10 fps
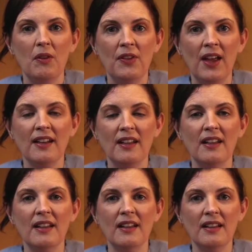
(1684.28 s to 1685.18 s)
That
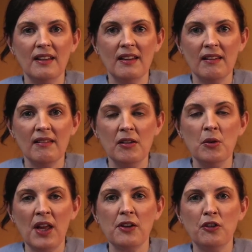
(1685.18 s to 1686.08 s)

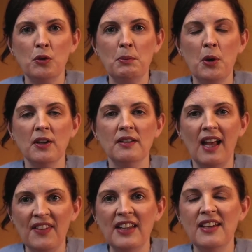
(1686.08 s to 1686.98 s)
is so important.
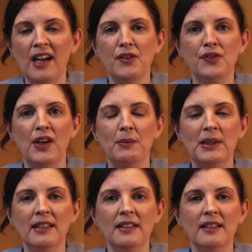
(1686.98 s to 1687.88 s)
And then you have the
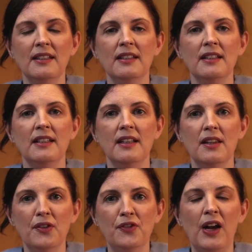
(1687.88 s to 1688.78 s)
family
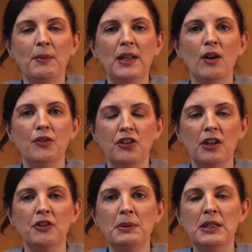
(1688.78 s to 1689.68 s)
of
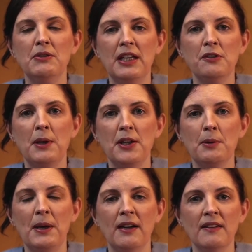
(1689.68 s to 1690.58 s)
children being raised by
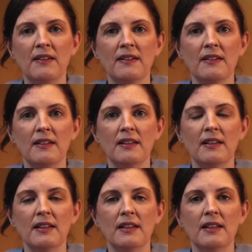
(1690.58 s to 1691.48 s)
their parents.
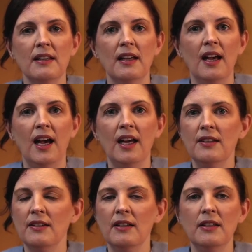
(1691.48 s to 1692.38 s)
And,